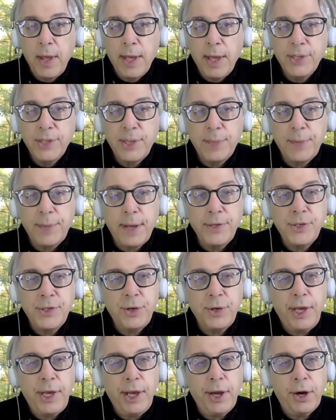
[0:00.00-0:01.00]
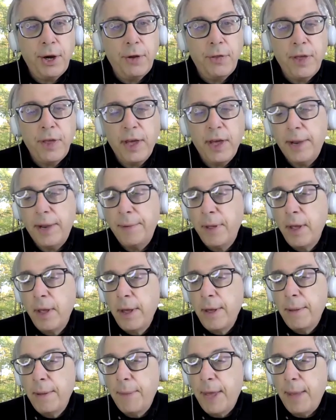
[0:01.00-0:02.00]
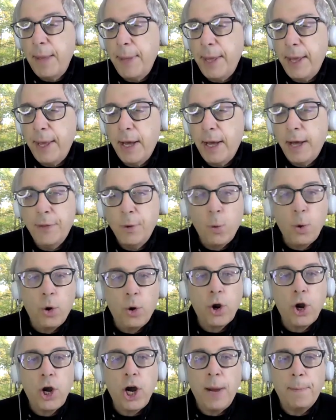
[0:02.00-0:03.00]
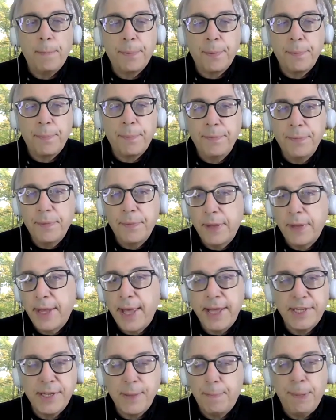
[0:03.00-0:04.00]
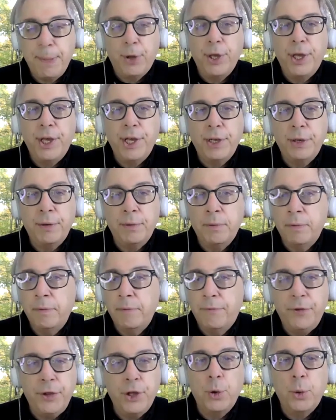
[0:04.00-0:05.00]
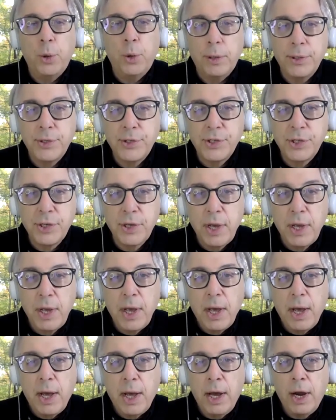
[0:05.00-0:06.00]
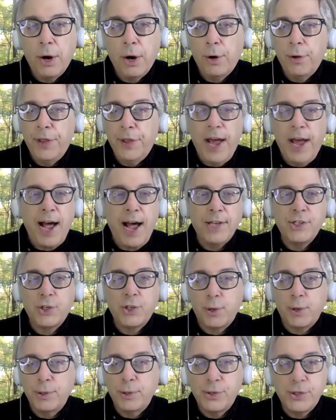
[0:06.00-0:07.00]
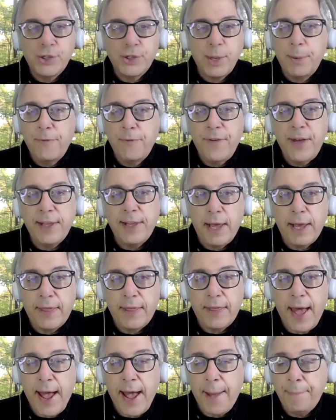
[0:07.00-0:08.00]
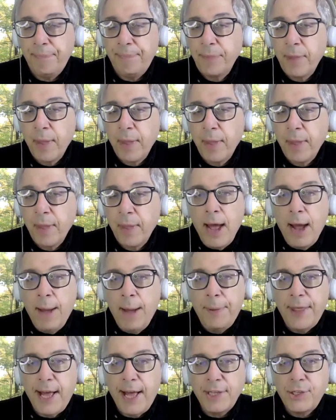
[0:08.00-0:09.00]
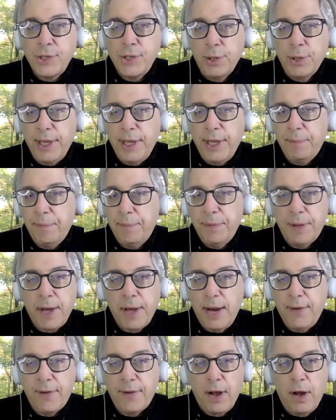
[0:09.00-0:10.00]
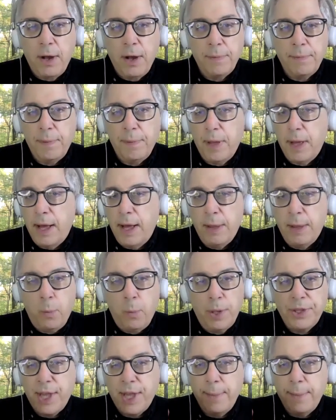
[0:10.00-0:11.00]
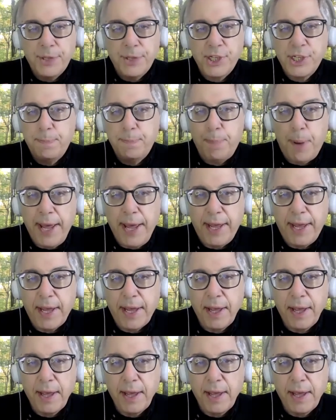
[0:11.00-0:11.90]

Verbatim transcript: And sometimes you hear that maybe uh, the World Cup gets a billion viewers uh, or the Oscars or some event like that. Um, but that's only kind of like a, a one time spike.